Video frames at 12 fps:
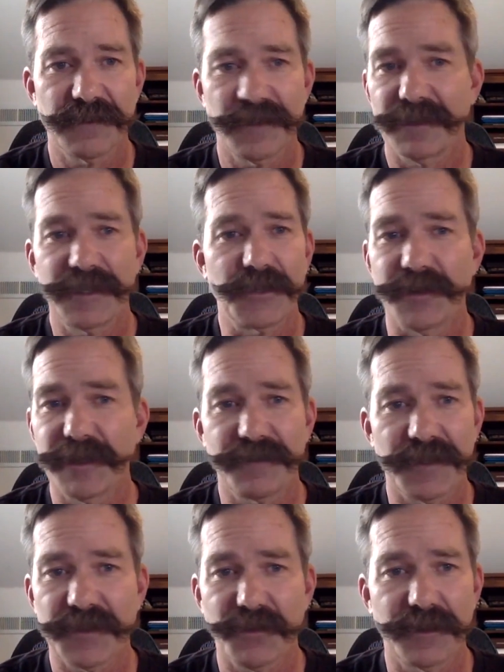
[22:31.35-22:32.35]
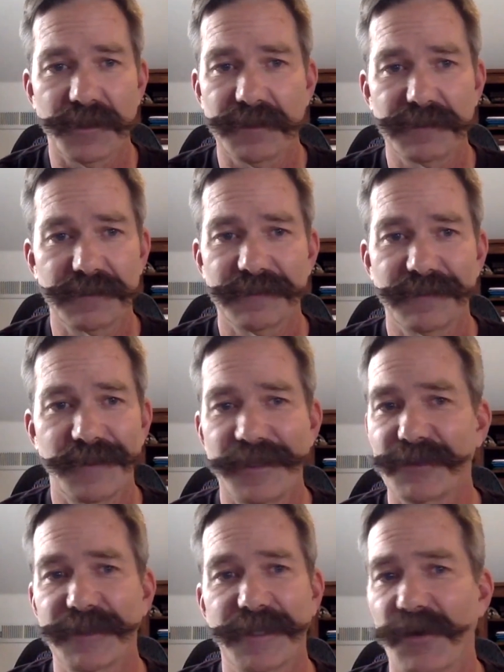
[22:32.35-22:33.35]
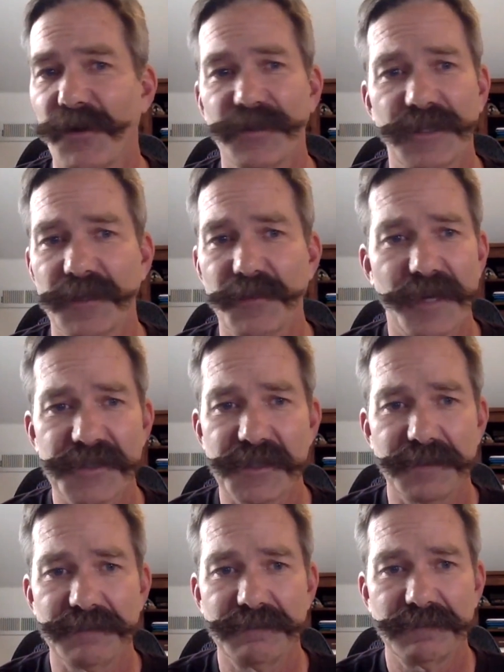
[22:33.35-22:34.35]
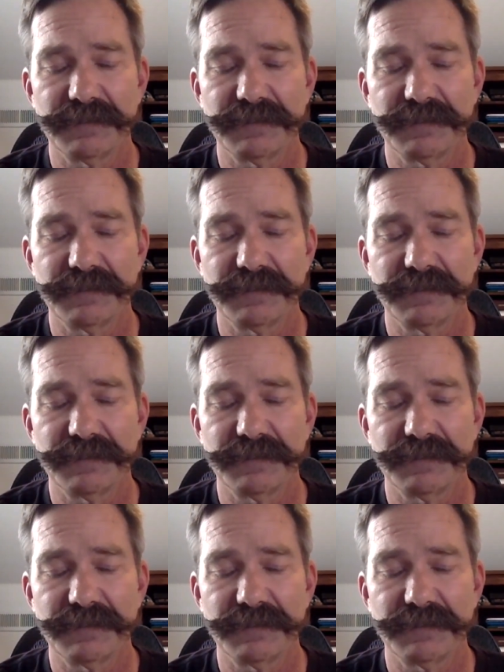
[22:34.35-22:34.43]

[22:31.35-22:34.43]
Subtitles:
We don't need to reinvent the wheel. We don't need a whole nother budget.